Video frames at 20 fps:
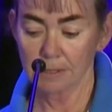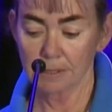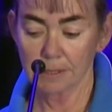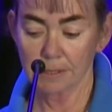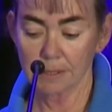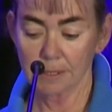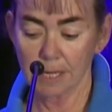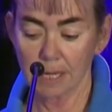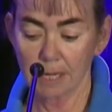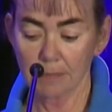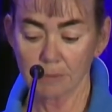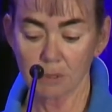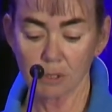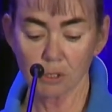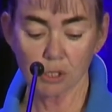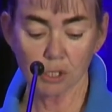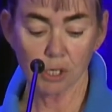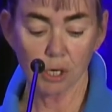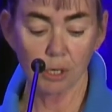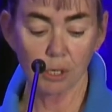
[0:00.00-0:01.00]
Camden
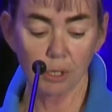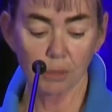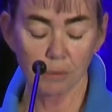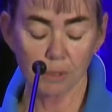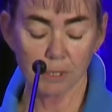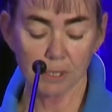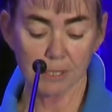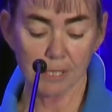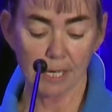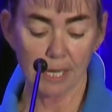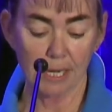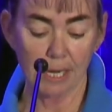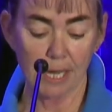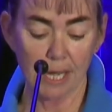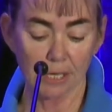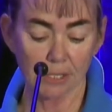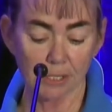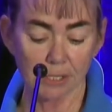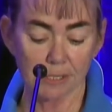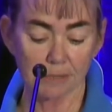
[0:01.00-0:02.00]
Show, which is our
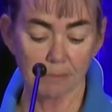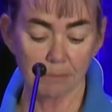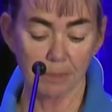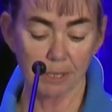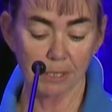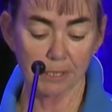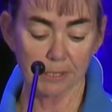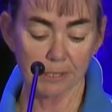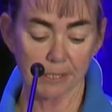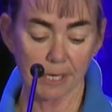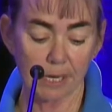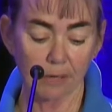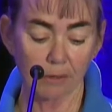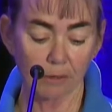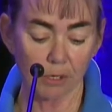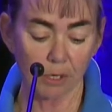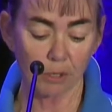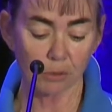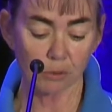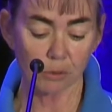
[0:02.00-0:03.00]
largest and biggest
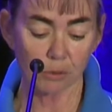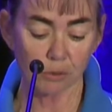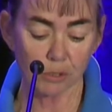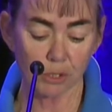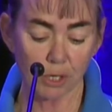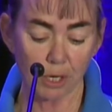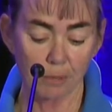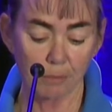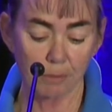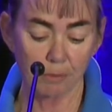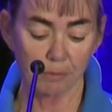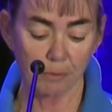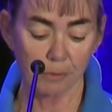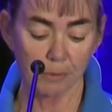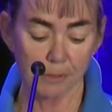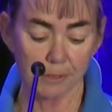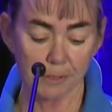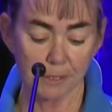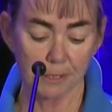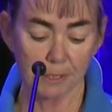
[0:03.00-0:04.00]
agricultural show before
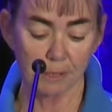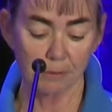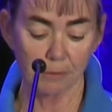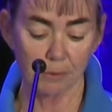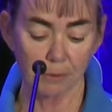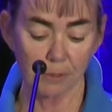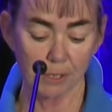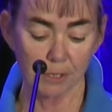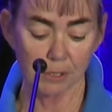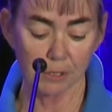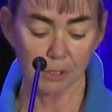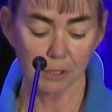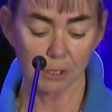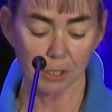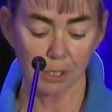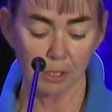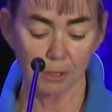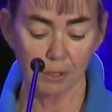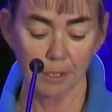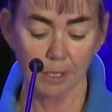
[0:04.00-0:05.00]
the Sydney Royal Easter
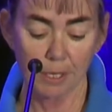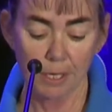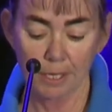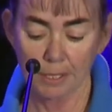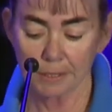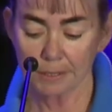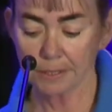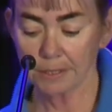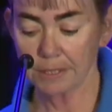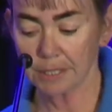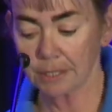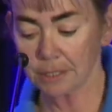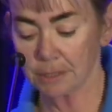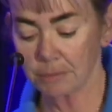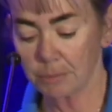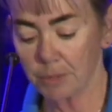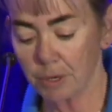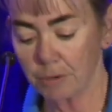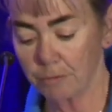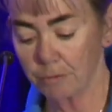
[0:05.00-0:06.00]
Show. It's
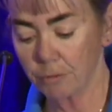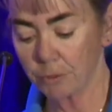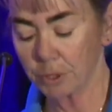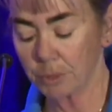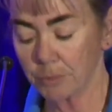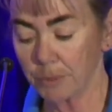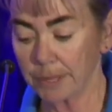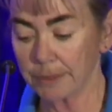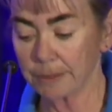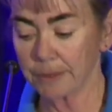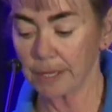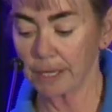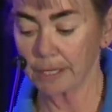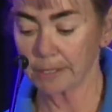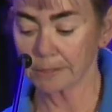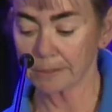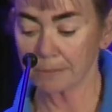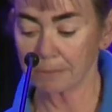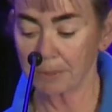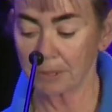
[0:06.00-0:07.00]
attended by
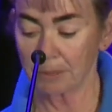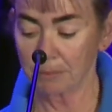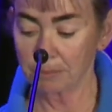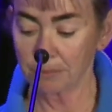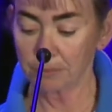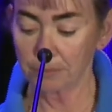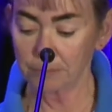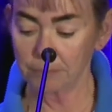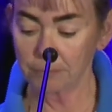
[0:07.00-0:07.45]
41,000 people.